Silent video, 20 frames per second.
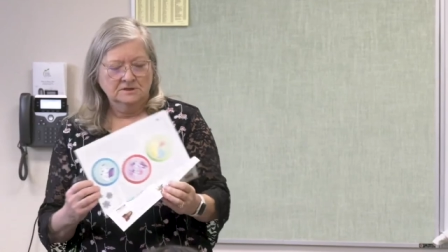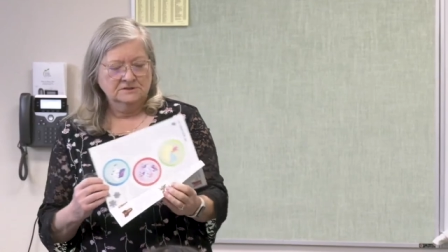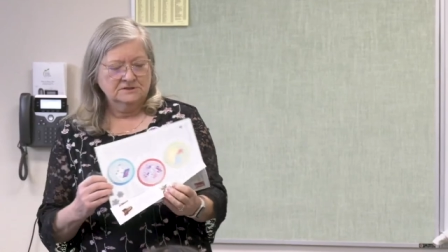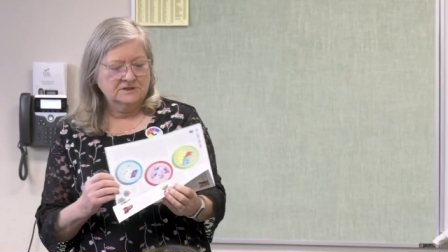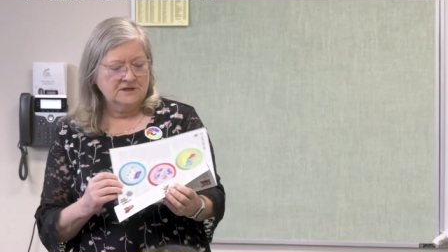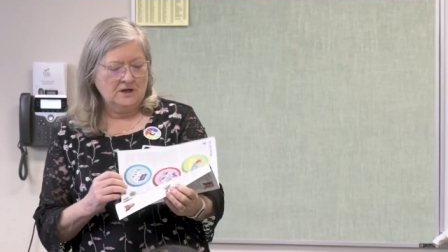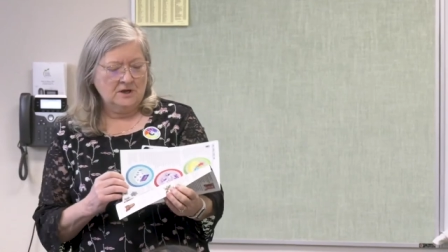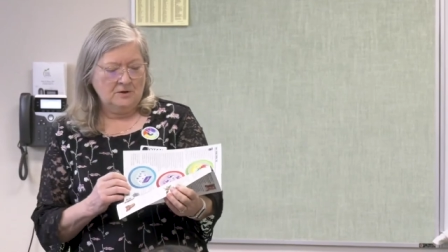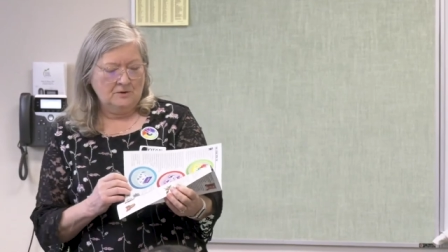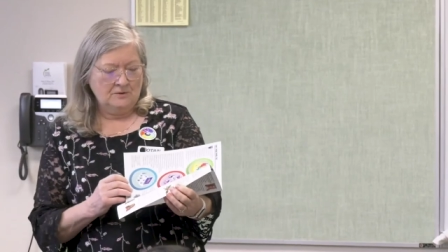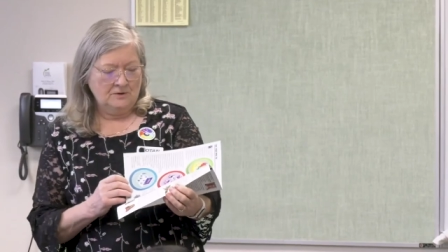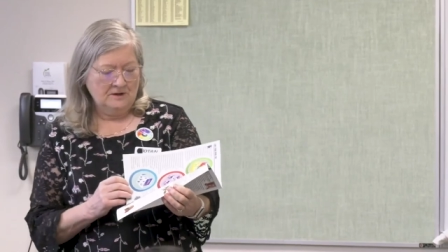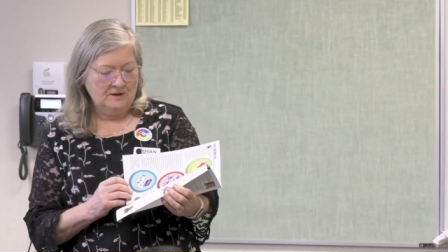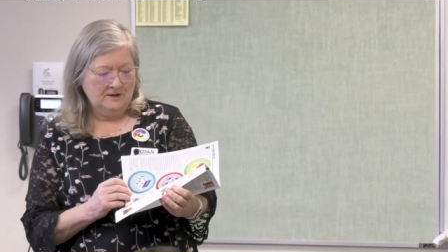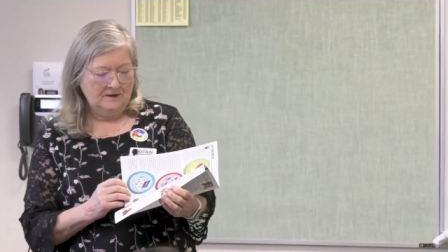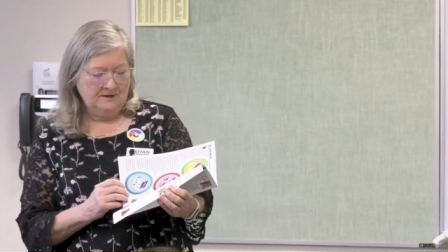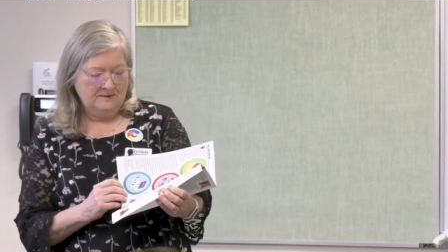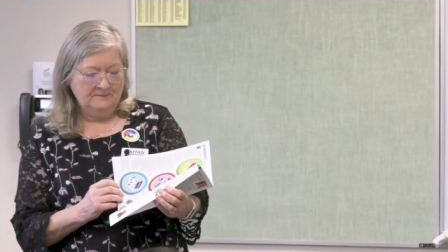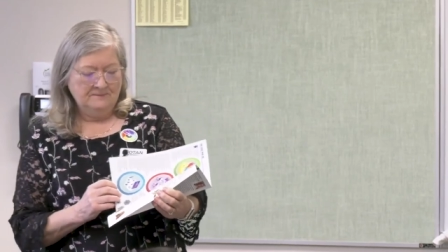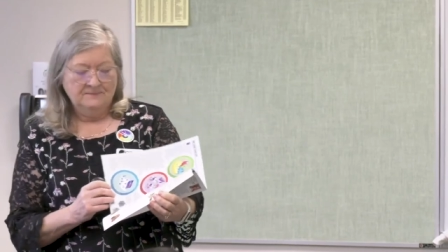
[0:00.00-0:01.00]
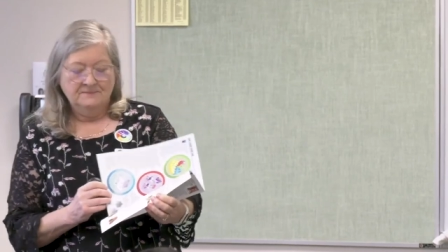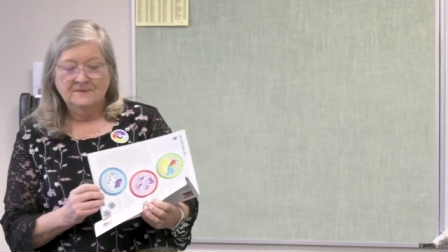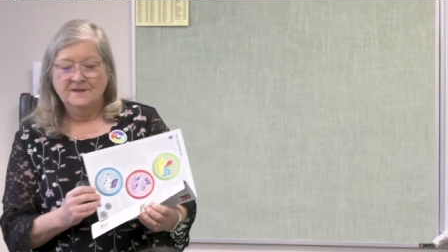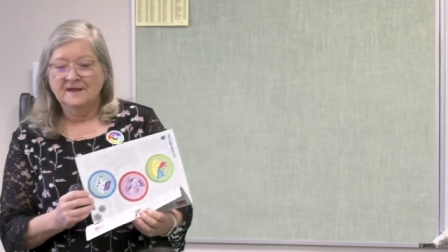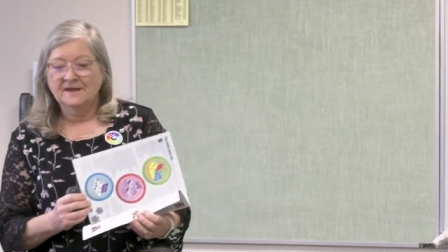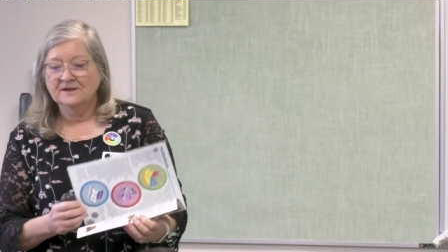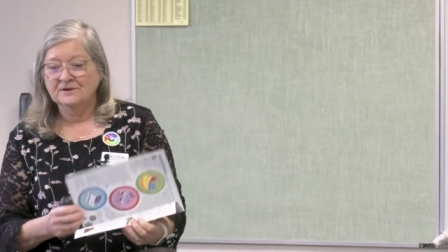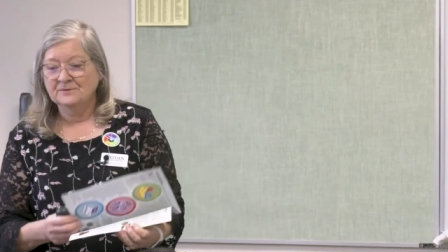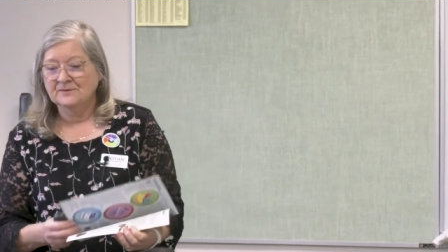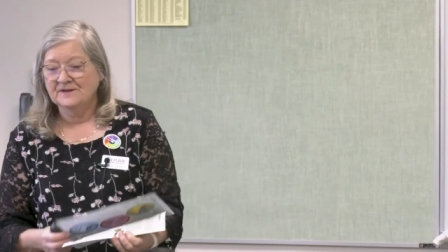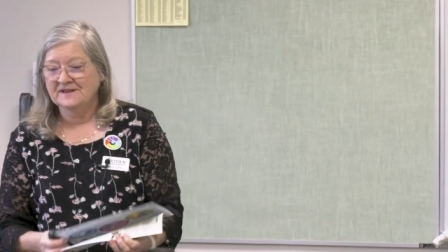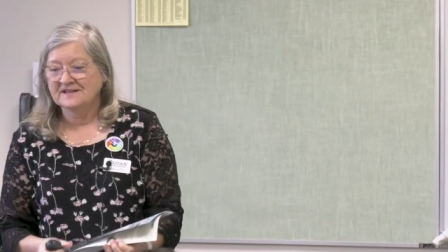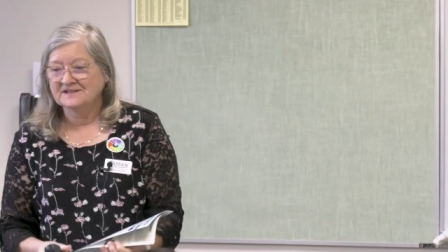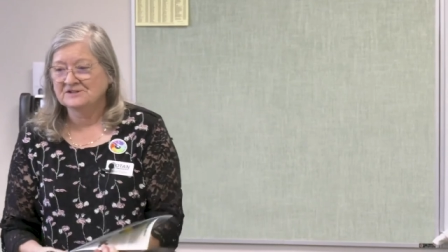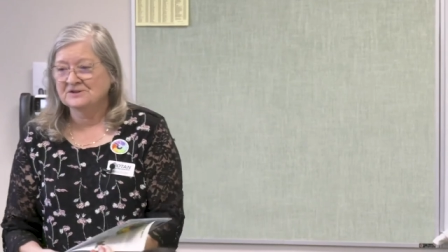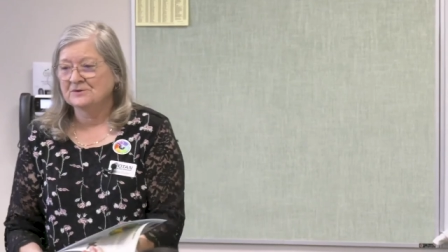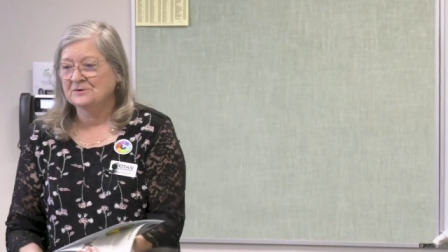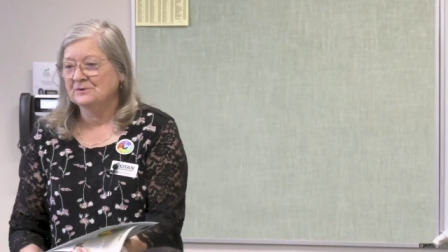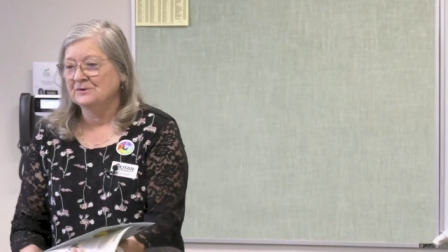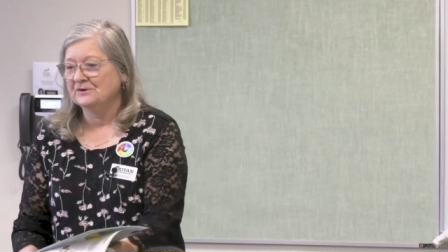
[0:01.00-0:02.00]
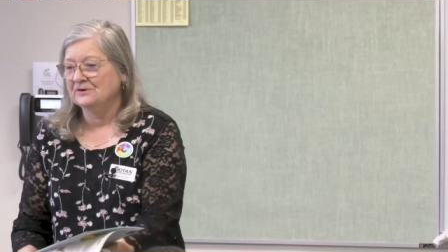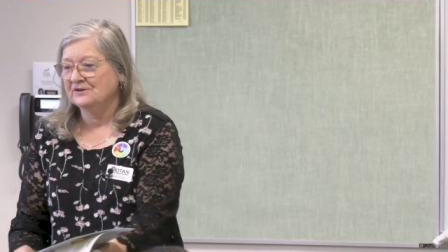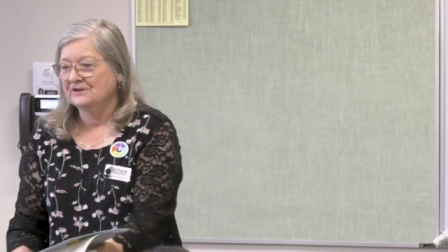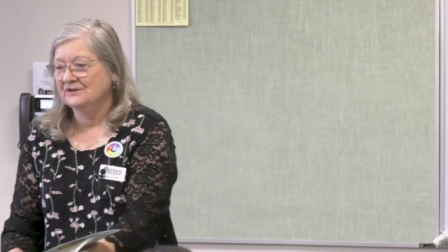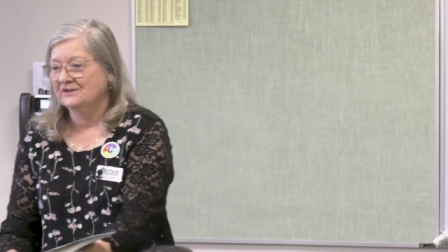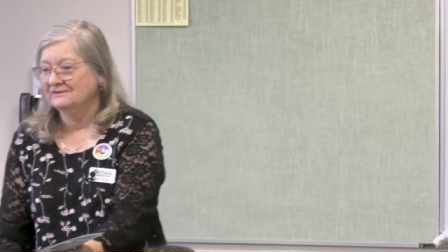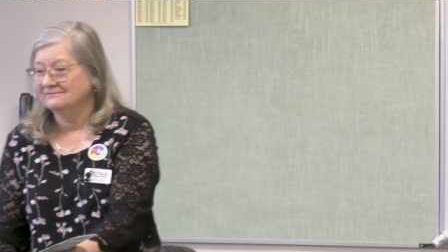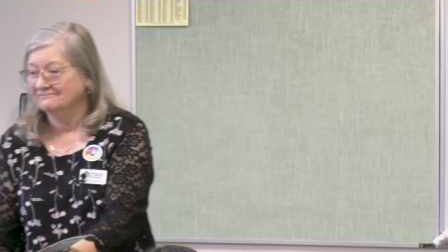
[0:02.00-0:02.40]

So anyway, that's cool.